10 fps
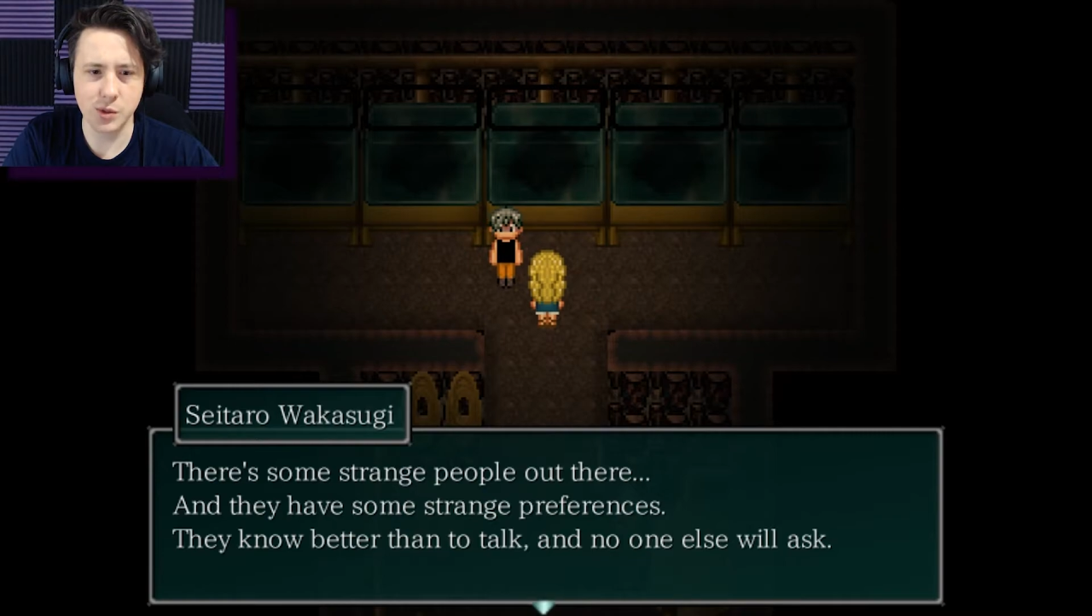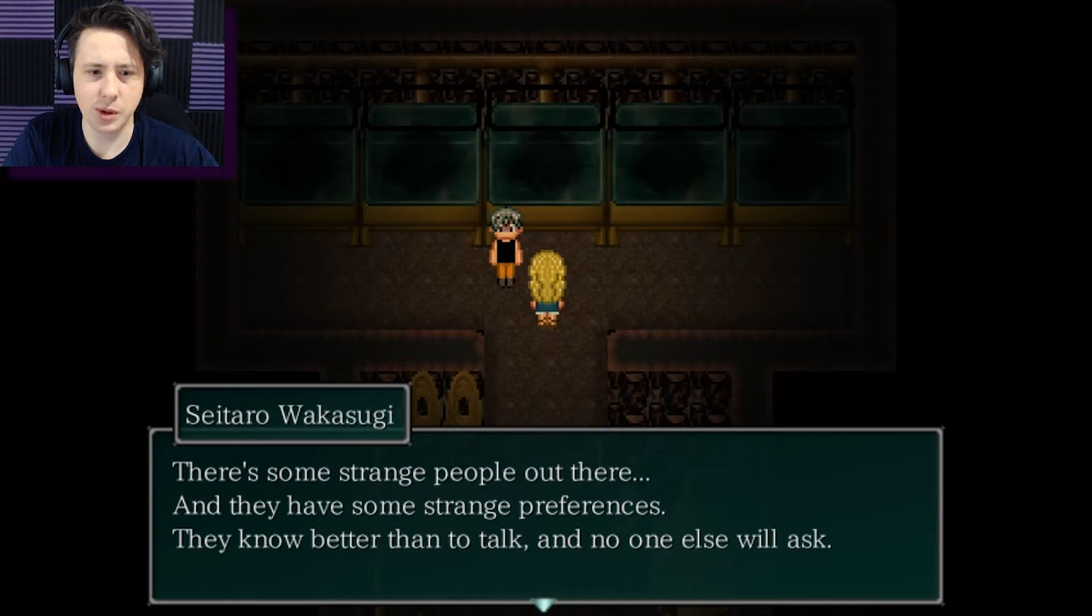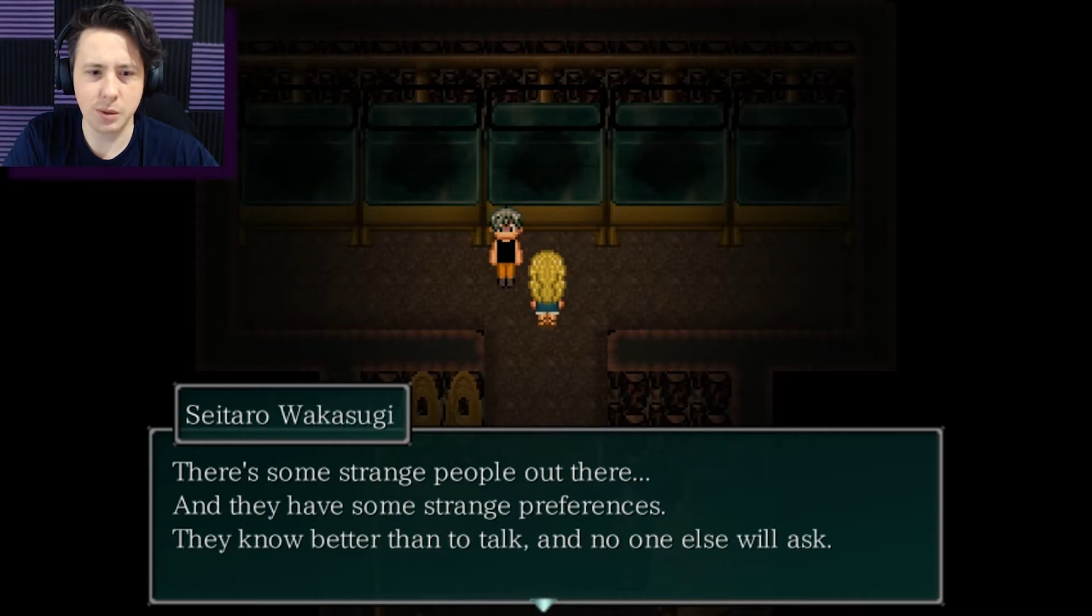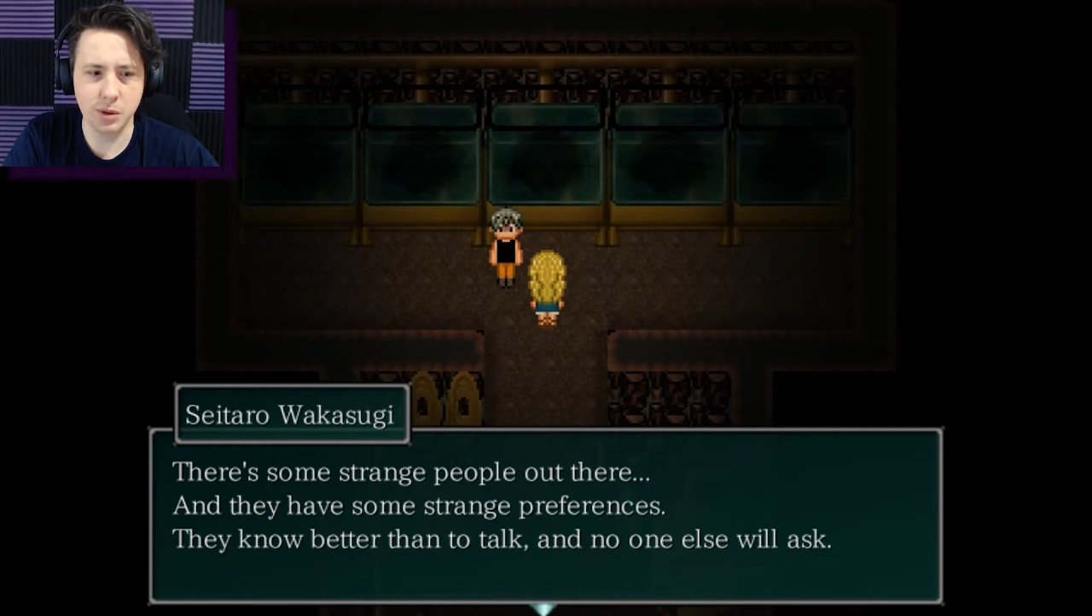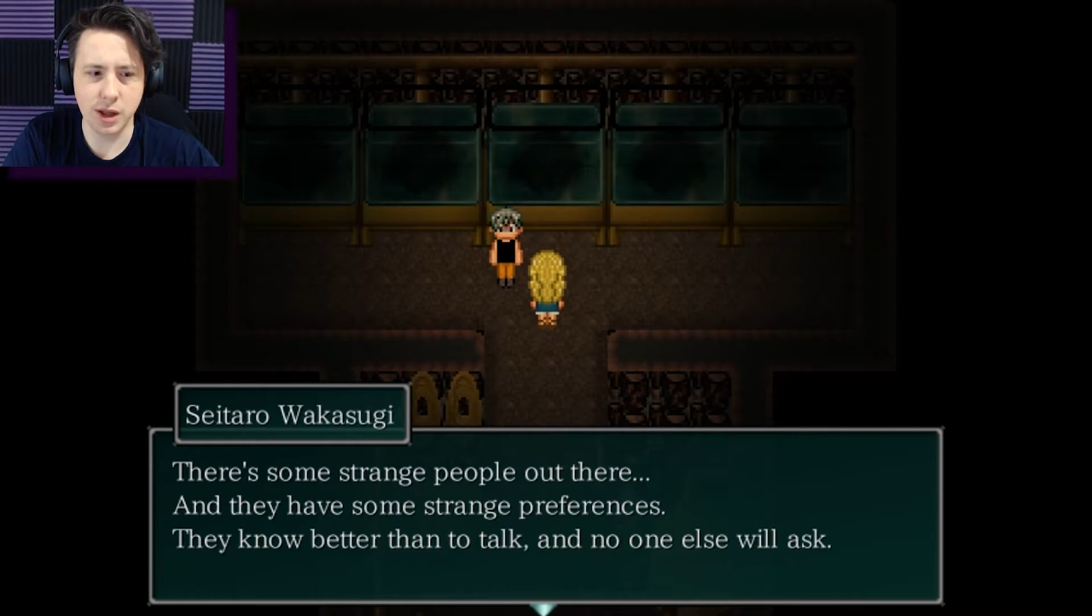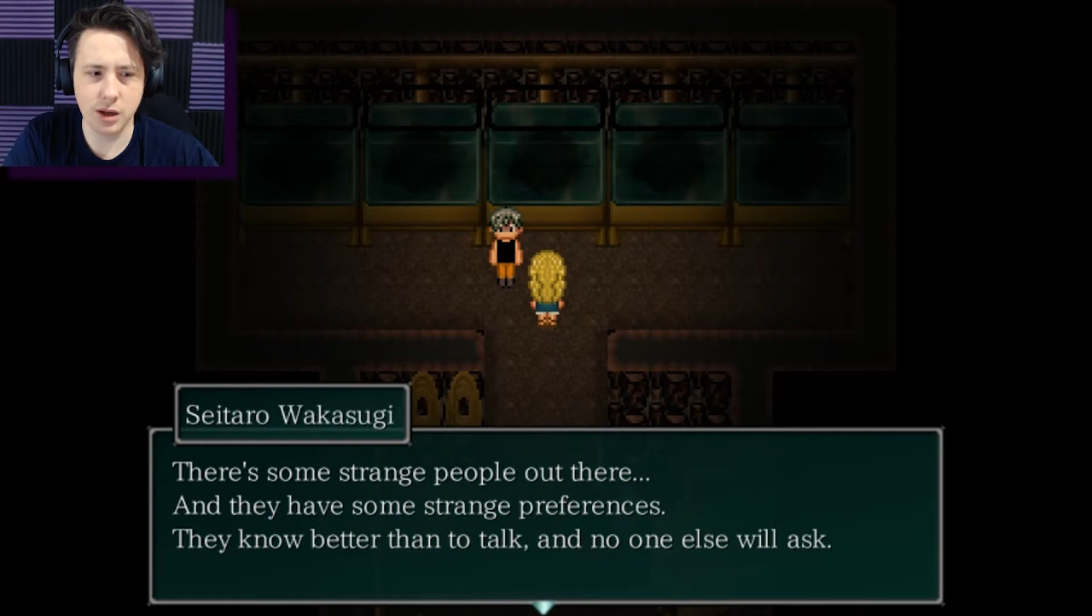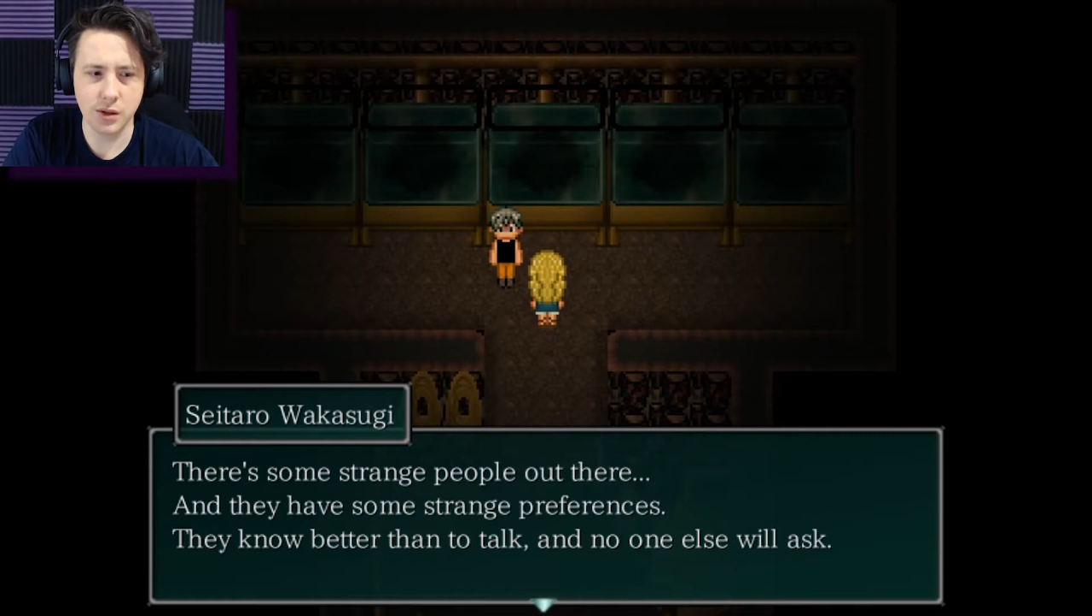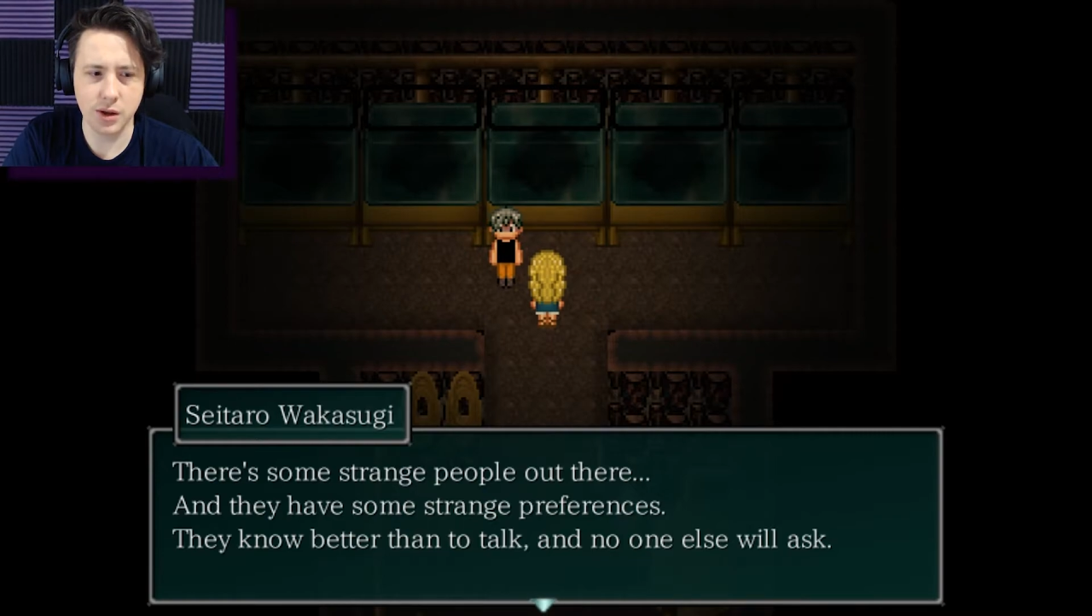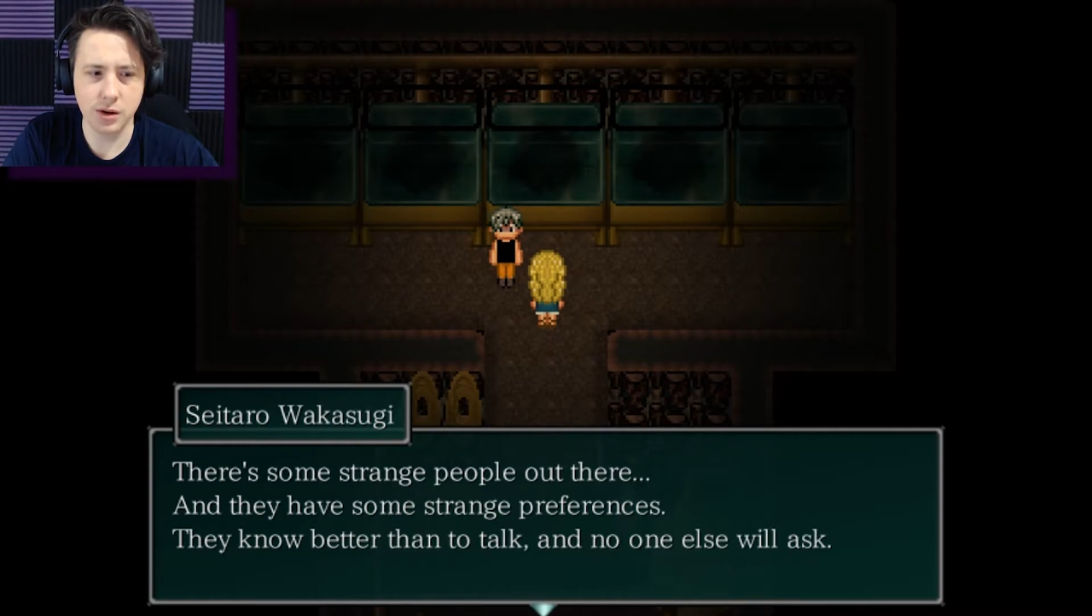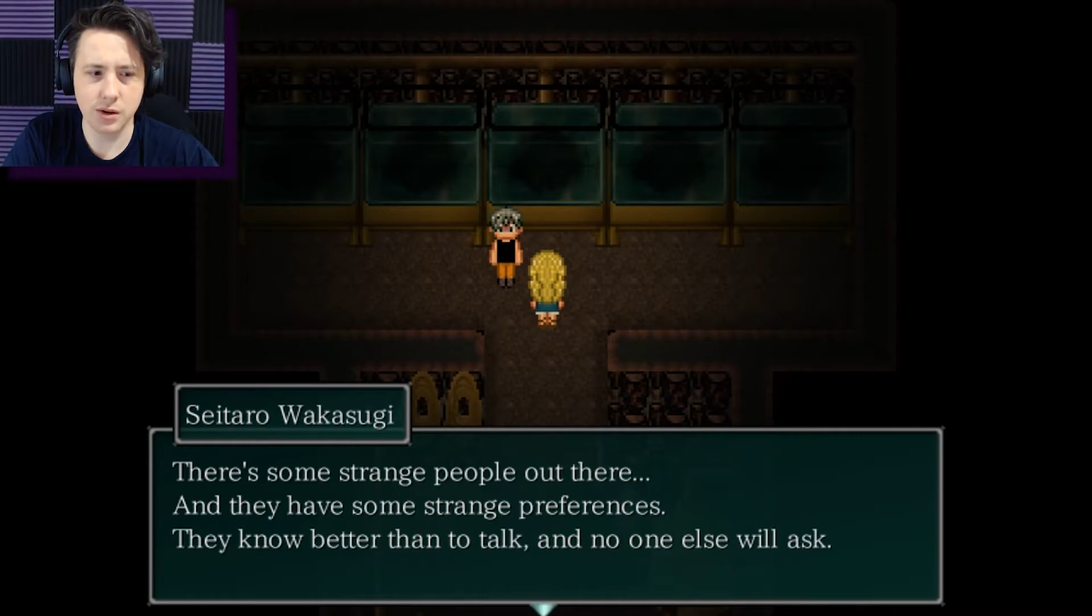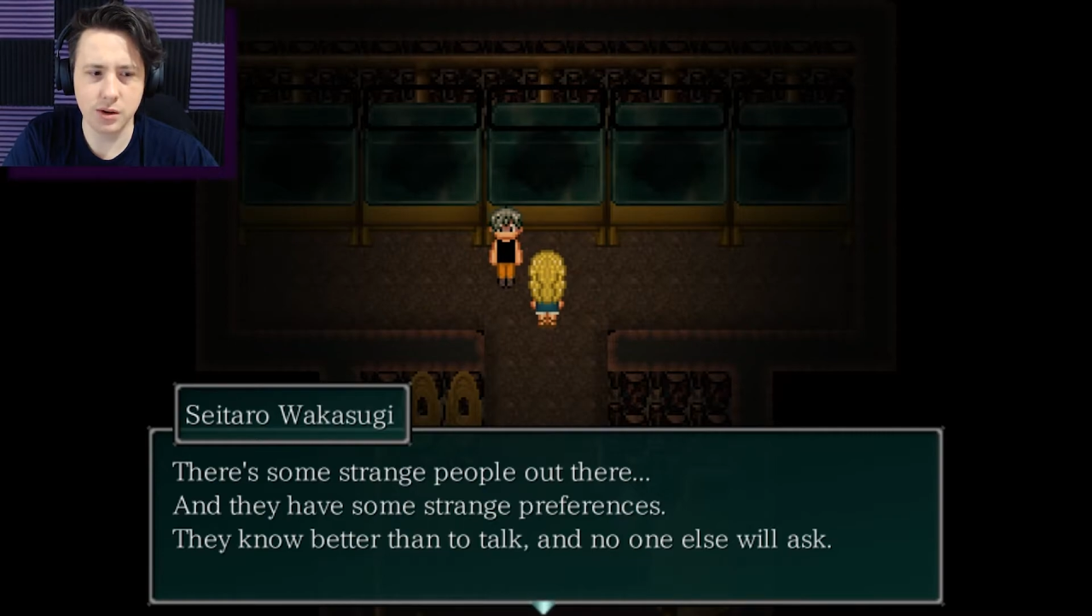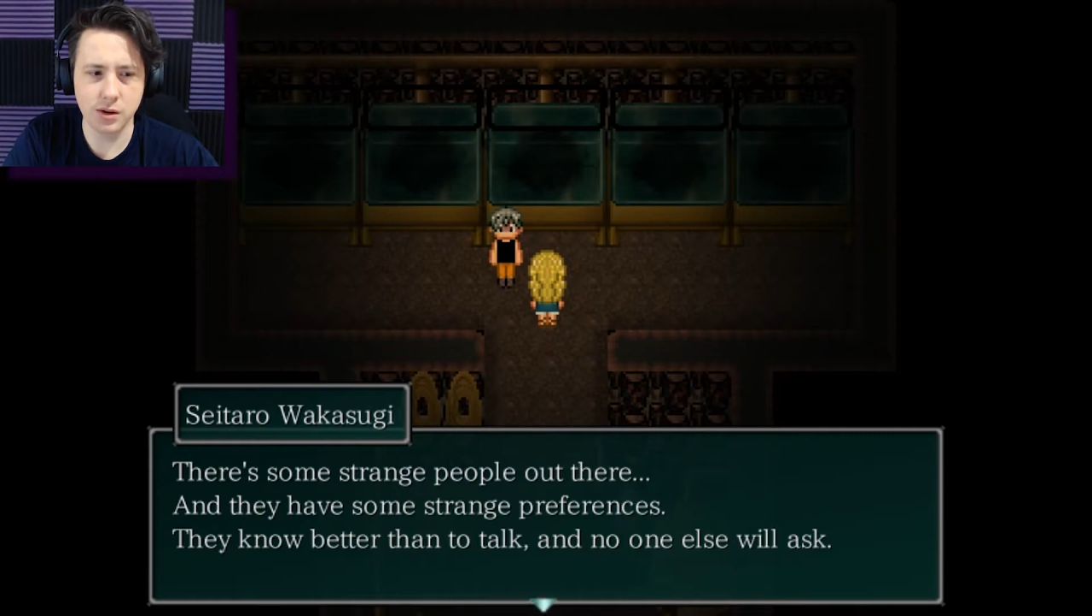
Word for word: people out there,